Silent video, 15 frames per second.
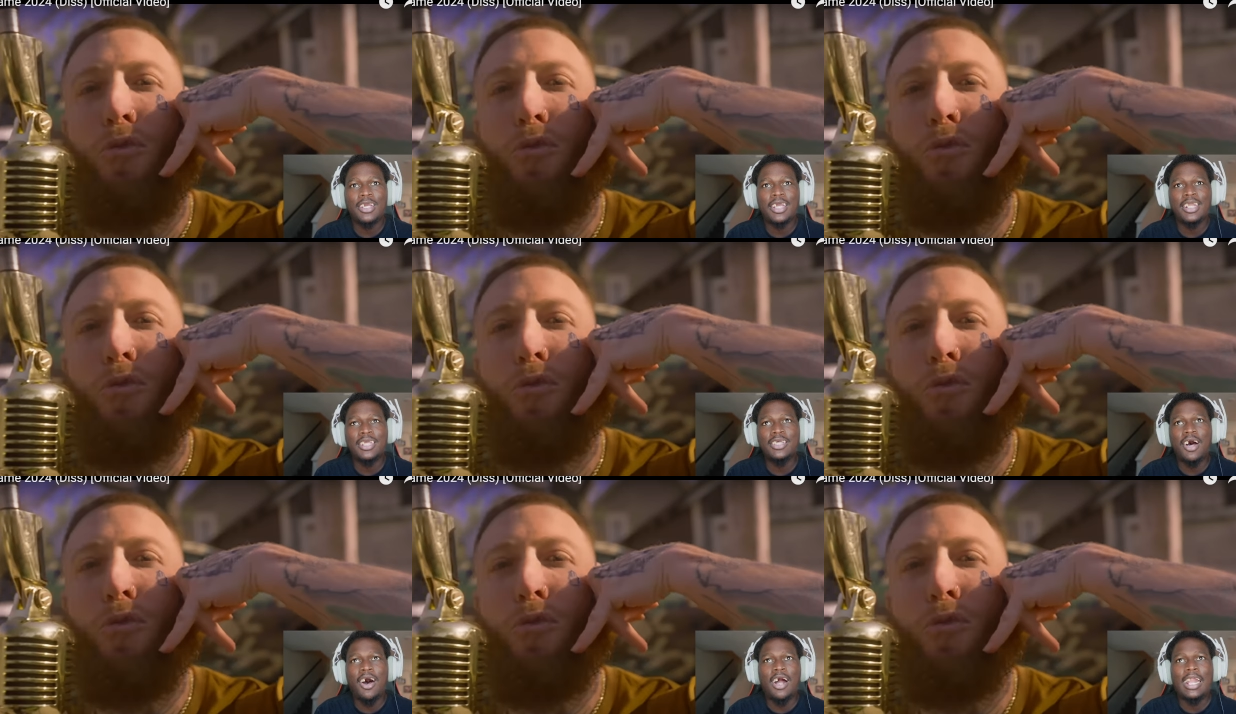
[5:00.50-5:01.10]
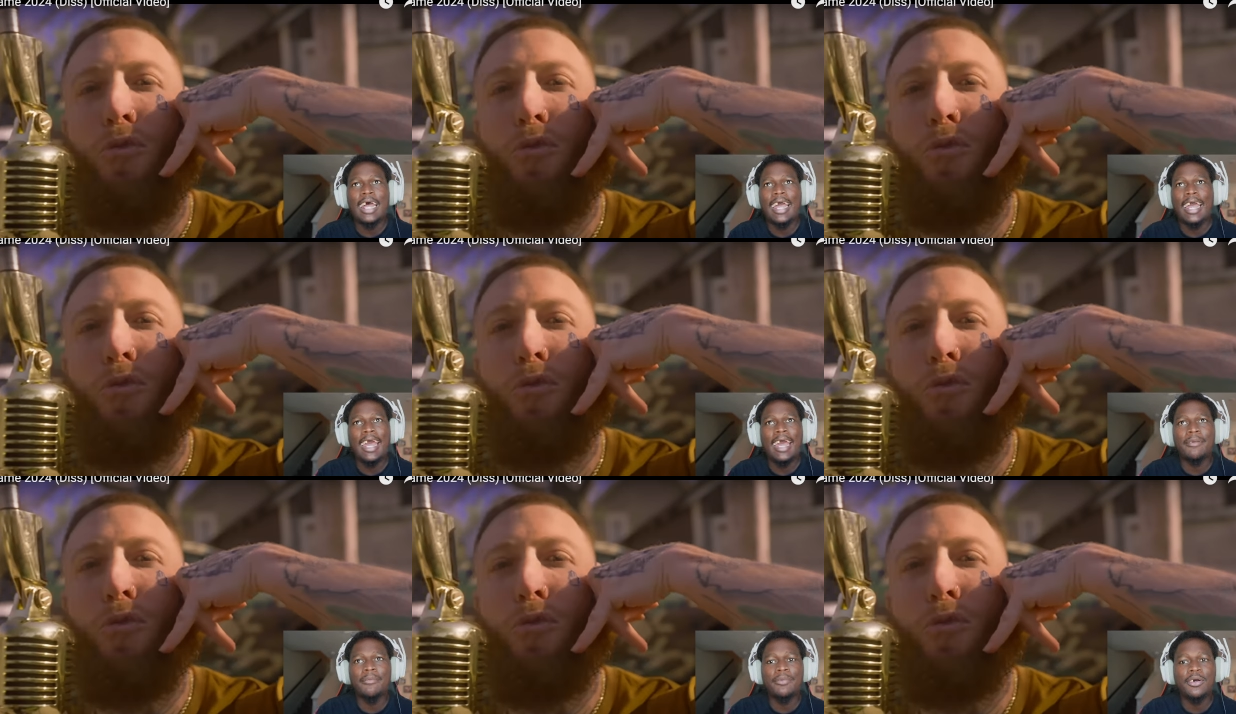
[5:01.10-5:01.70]
Speaker 1: it's all an
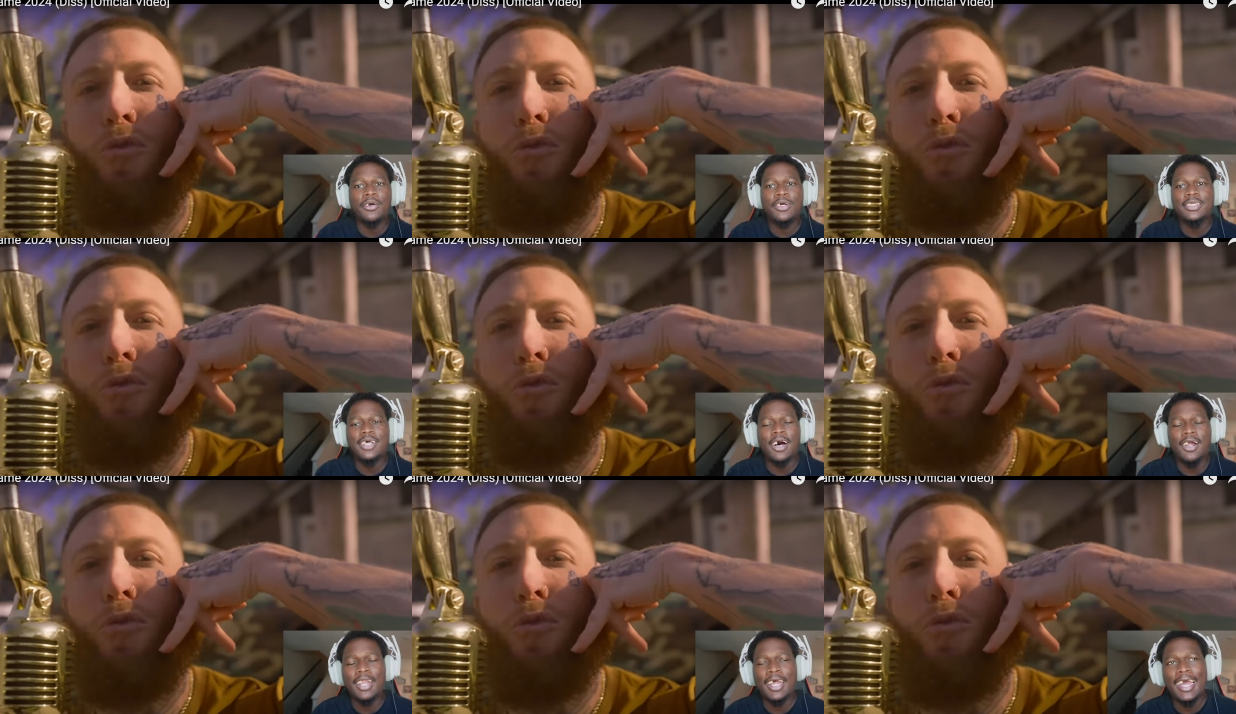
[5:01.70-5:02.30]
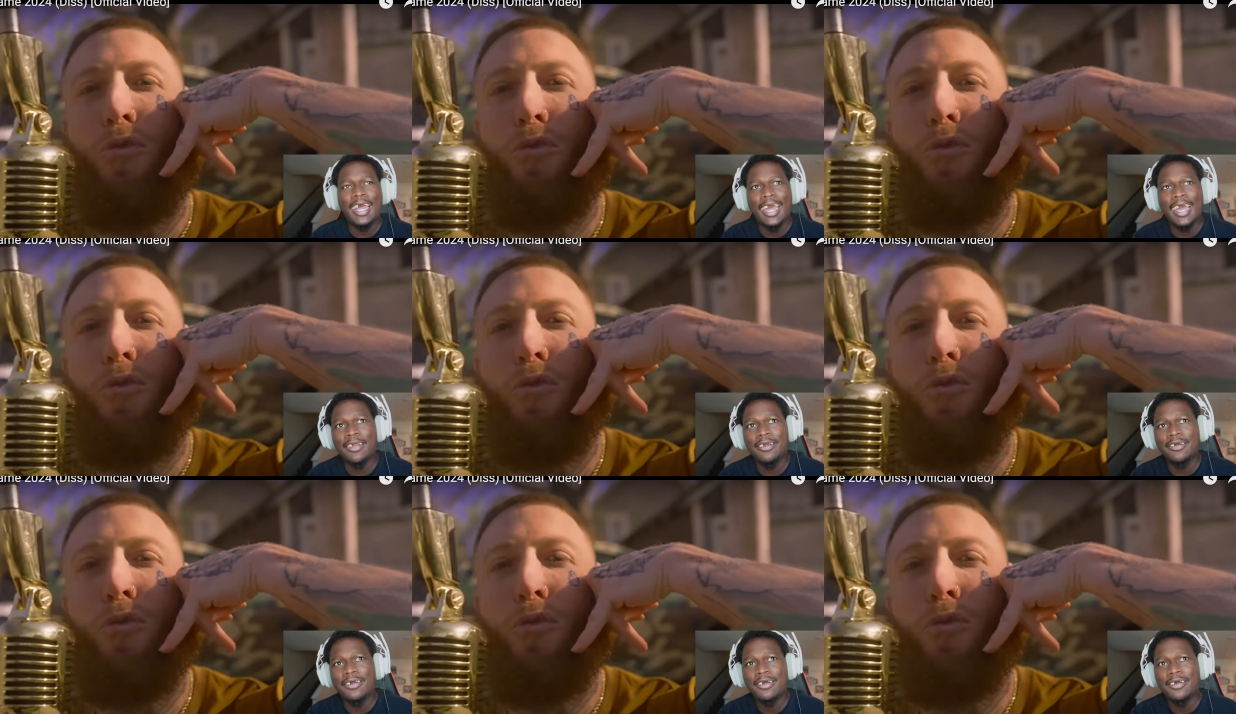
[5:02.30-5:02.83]
act, bro. It's all an act.